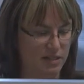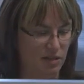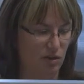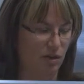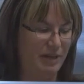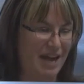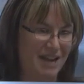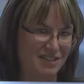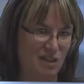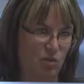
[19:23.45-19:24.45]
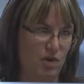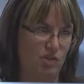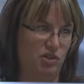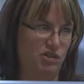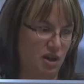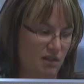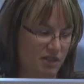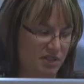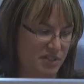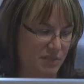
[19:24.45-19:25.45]
They're going to be asking questions of
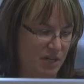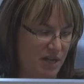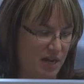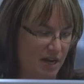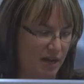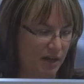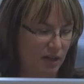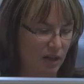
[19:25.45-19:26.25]
the CPA,